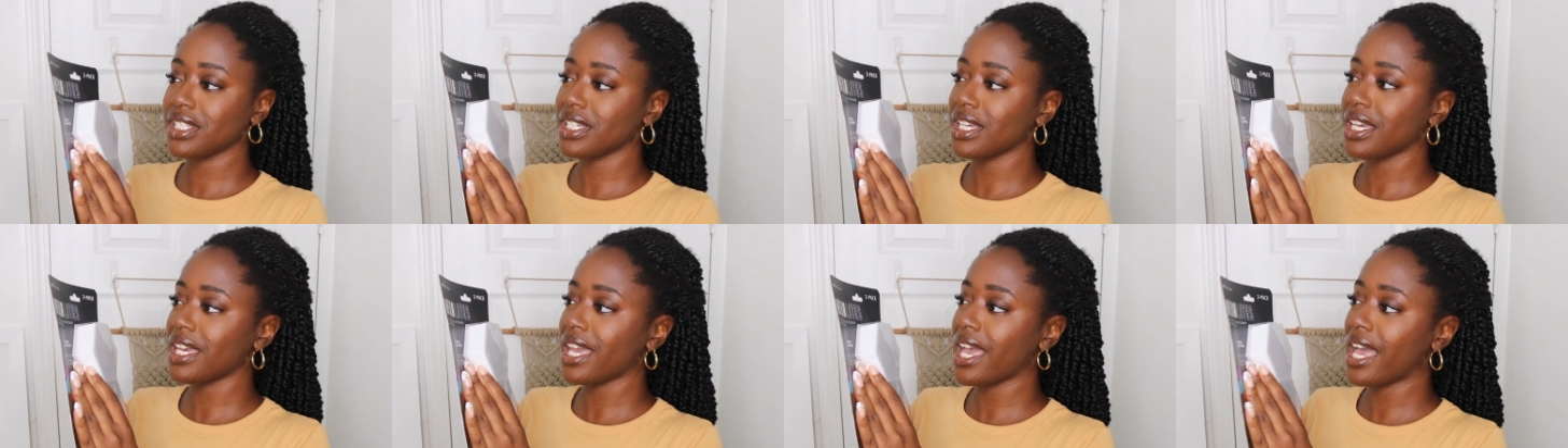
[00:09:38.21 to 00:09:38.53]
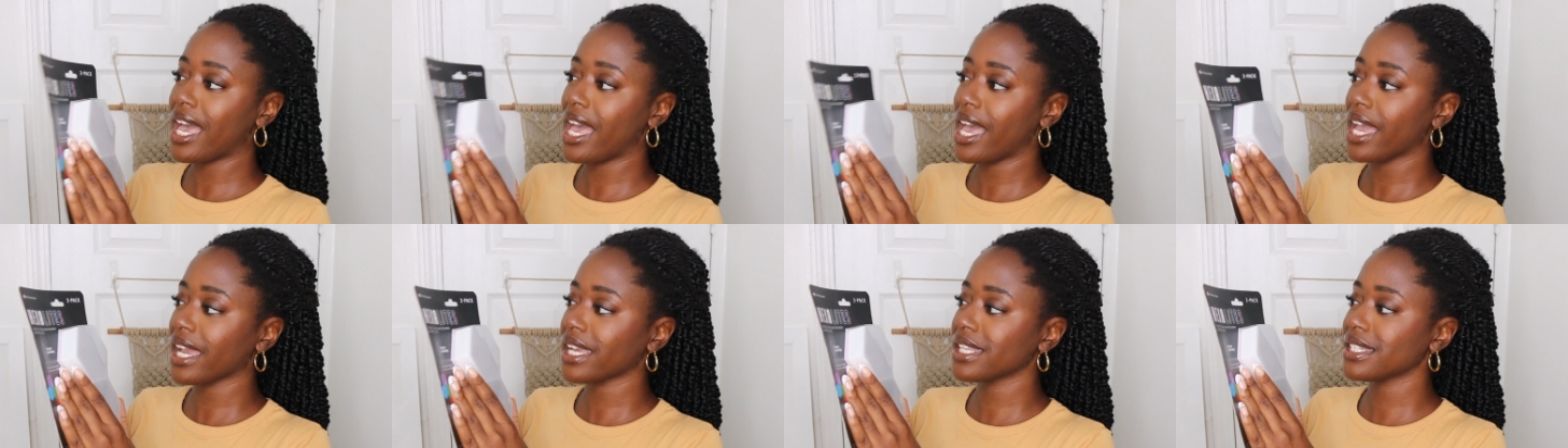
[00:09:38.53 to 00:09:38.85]

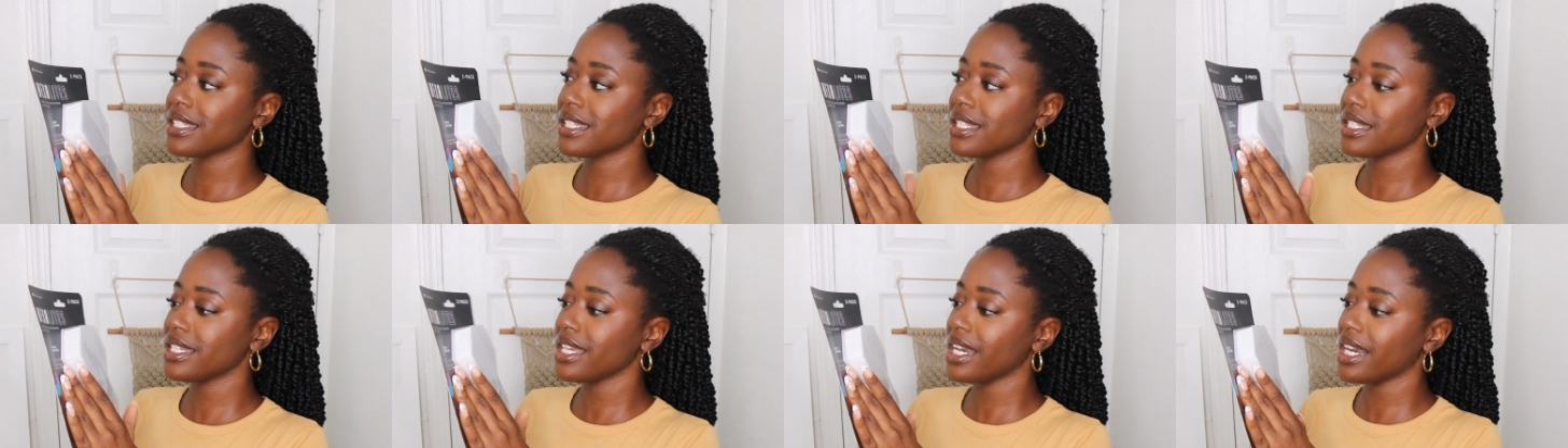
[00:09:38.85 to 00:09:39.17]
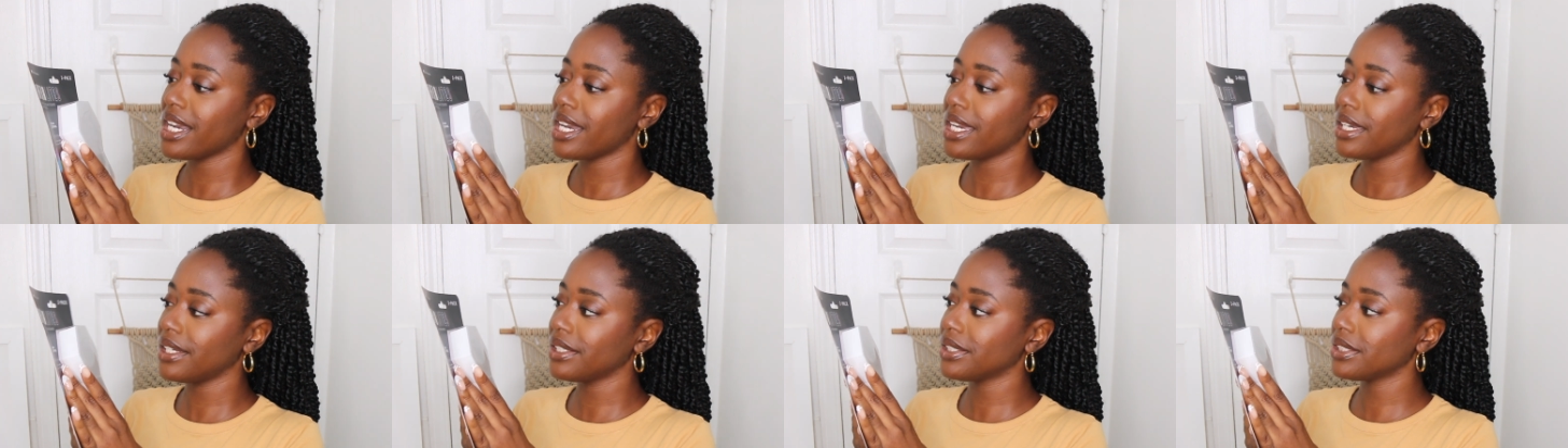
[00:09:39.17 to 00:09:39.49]
Hexa
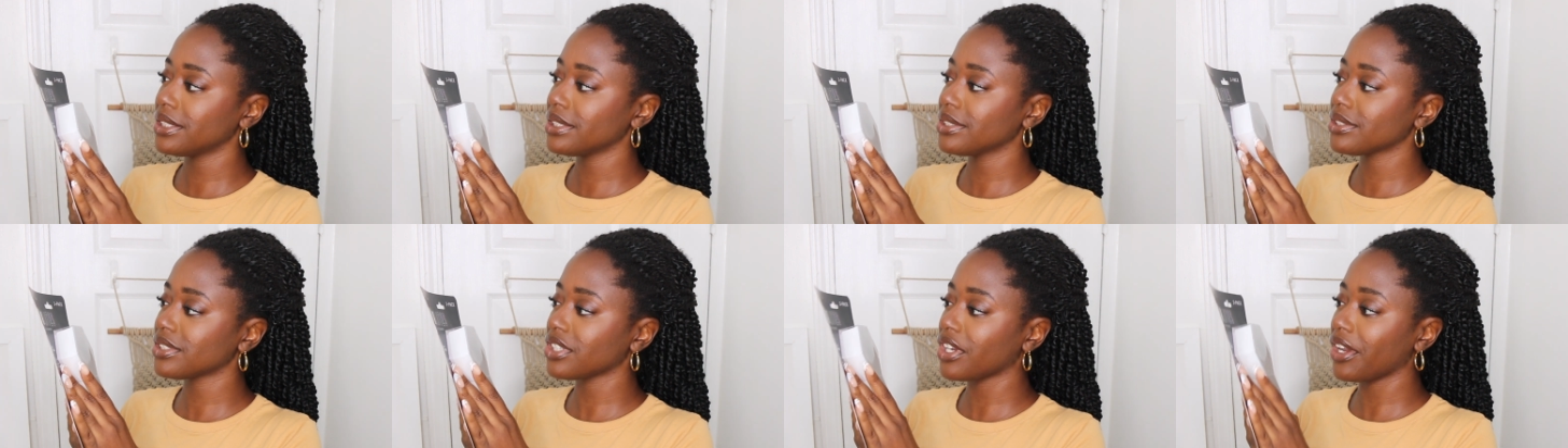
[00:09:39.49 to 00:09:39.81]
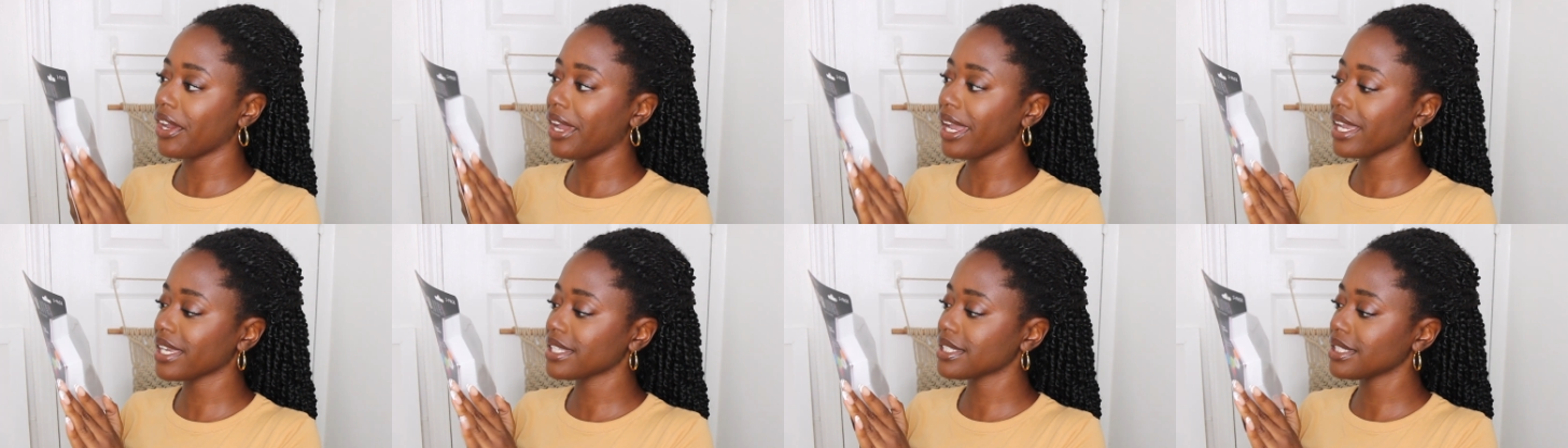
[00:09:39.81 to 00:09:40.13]
Tiles
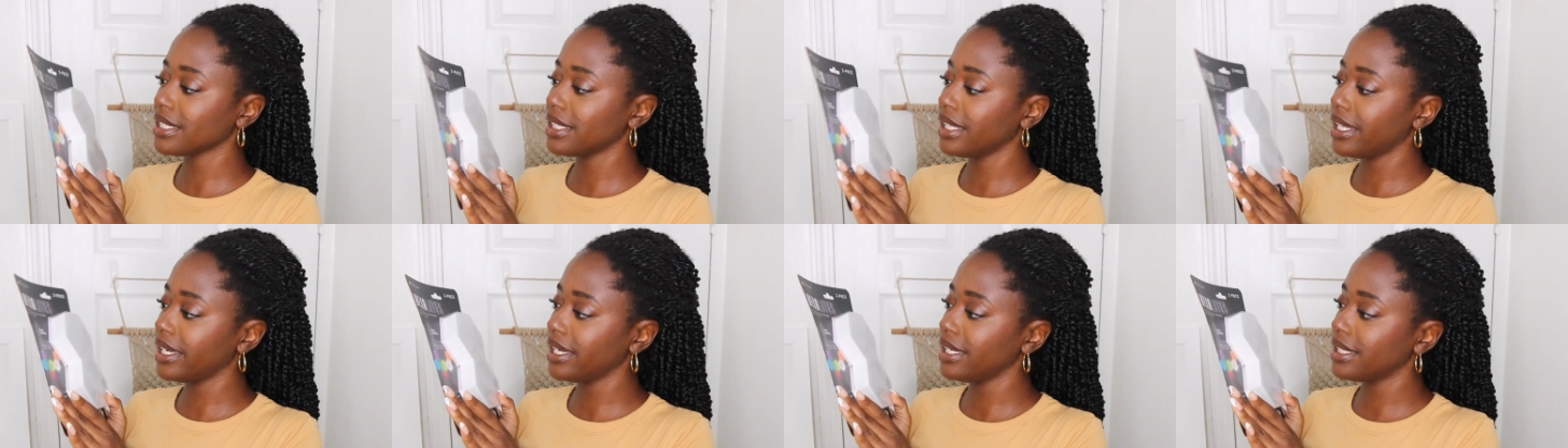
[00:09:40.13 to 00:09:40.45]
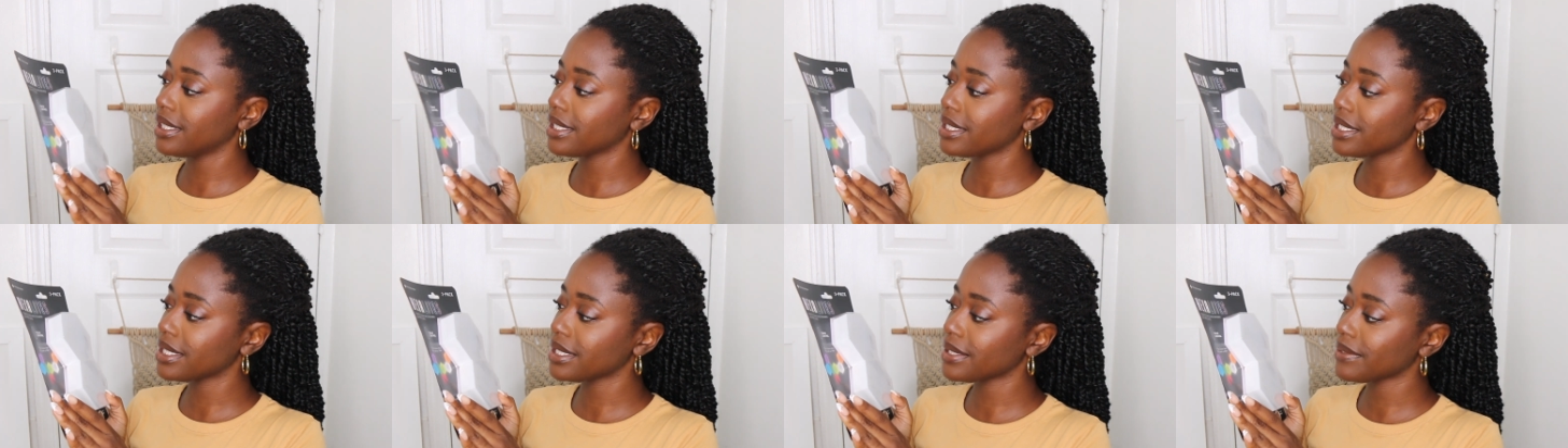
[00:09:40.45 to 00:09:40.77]
or Hexa
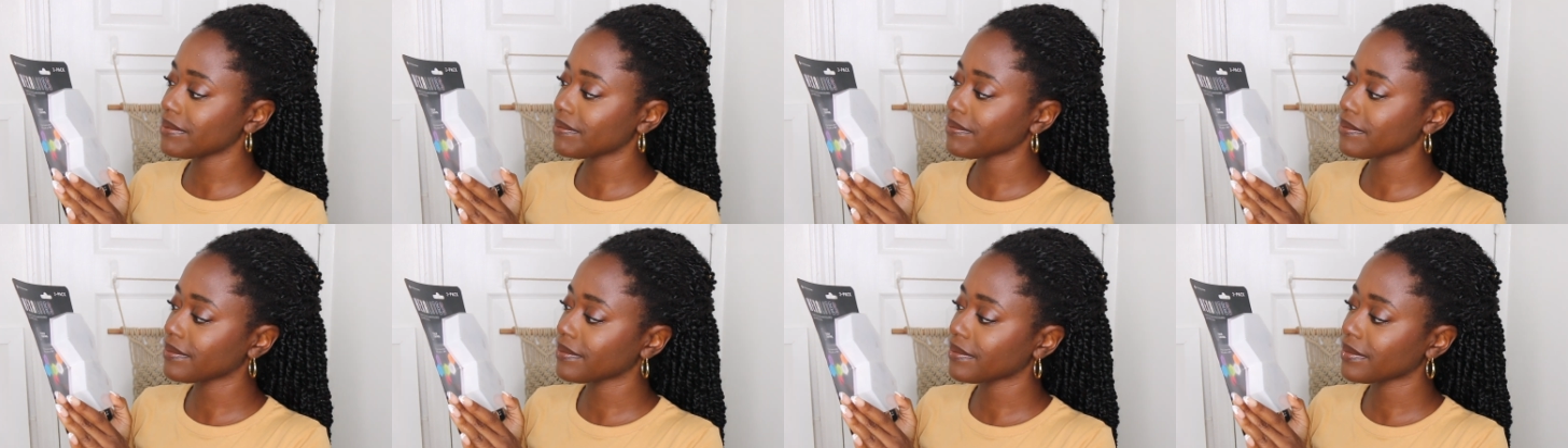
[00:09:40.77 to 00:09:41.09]
Lights.